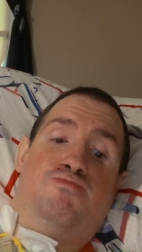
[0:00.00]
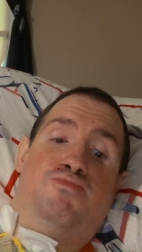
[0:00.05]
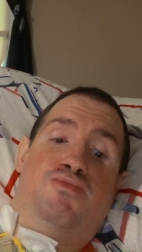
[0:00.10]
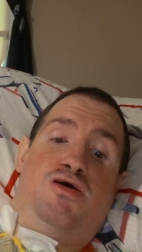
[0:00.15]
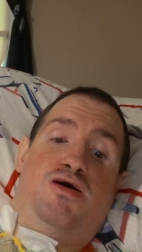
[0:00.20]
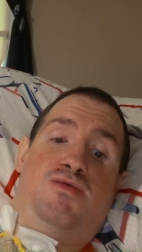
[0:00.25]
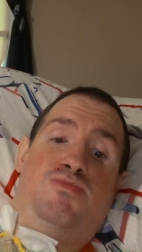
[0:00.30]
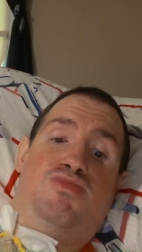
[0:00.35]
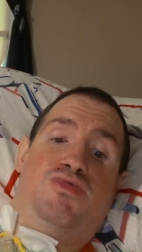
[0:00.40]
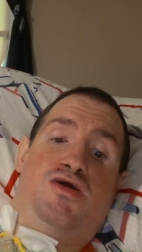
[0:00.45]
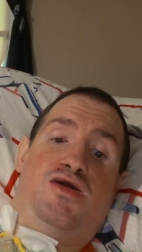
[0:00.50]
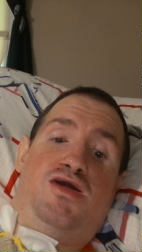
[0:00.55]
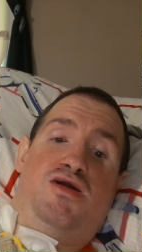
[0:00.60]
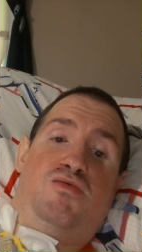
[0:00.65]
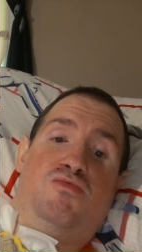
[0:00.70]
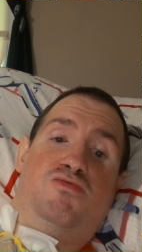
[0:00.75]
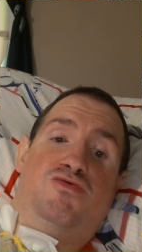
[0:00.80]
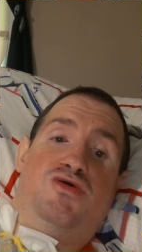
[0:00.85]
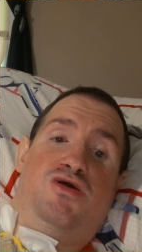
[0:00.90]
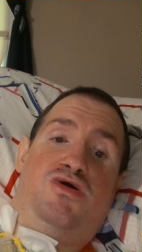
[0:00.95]
Bob the
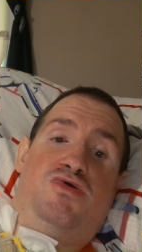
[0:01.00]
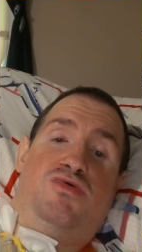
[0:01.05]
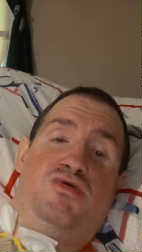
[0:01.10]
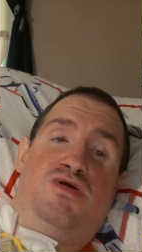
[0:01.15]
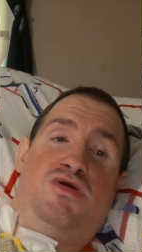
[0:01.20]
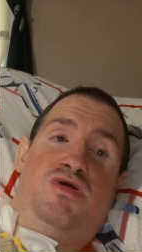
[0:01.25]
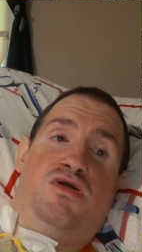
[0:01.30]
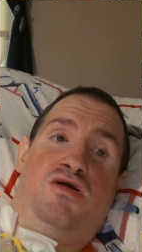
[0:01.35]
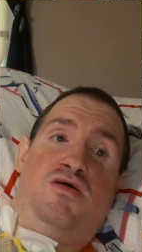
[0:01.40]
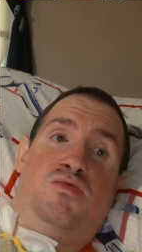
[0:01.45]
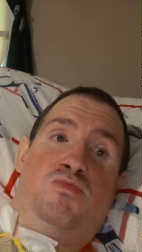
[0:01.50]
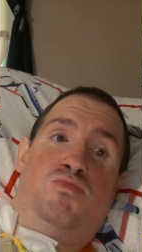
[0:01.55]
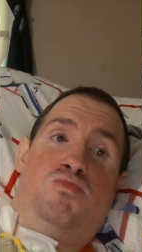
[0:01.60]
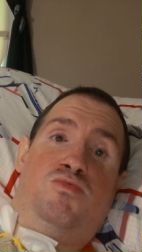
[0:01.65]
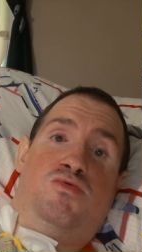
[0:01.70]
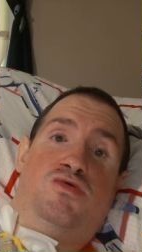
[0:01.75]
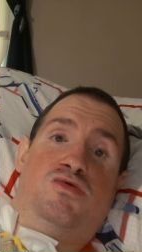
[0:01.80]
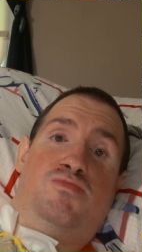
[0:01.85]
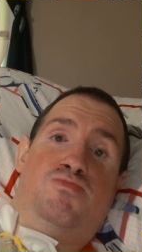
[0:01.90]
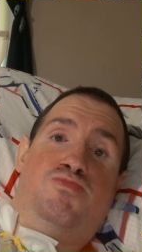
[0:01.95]
Hound Kelly
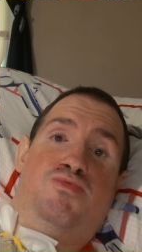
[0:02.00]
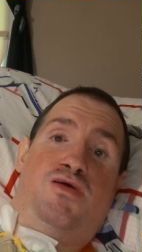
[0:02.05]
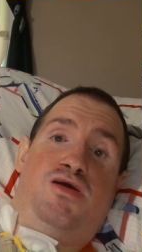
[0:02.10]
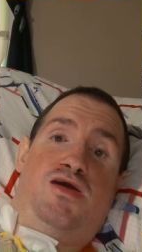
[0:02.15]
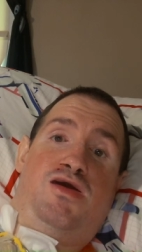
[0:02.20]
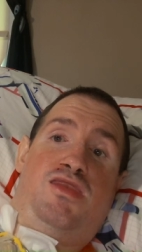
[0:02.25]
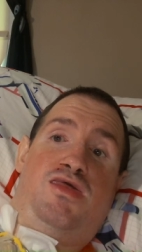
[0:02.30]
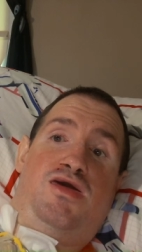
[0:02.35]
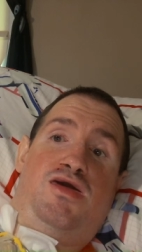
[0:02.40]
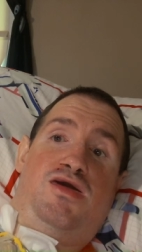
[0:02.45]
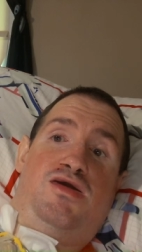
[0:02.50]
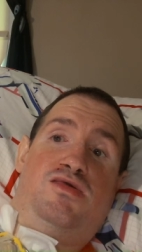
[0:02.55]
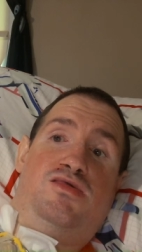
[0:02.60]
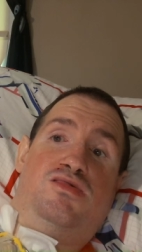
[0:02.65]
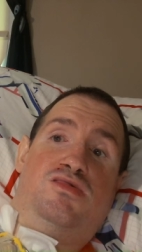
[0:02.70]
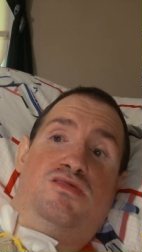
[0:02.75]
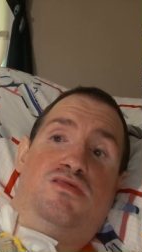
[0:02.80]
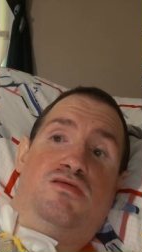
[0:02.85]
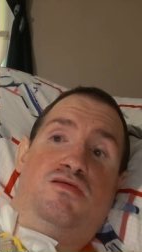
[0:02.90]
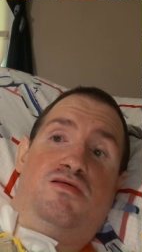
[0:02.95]
was a
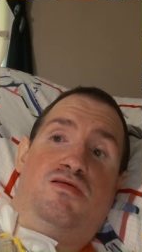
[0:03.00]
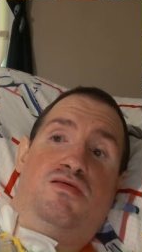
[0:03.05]
badass,